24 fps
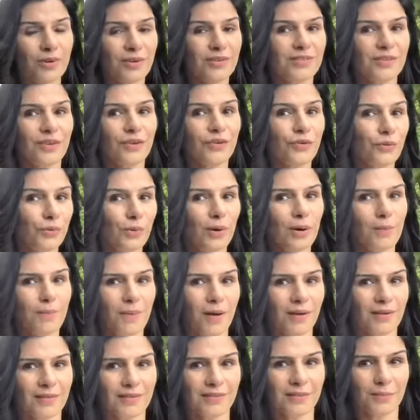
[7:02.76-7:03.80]
it is that you are
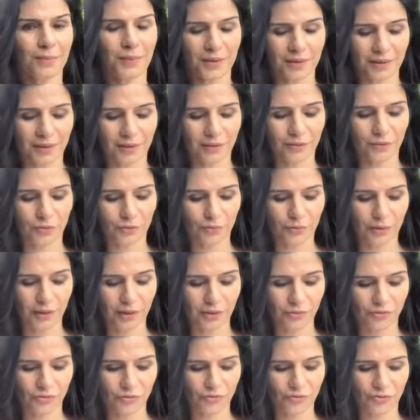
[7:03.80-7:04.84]
participating in the
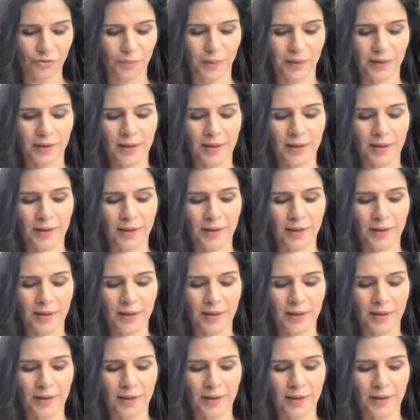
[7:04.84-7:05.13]
relationship?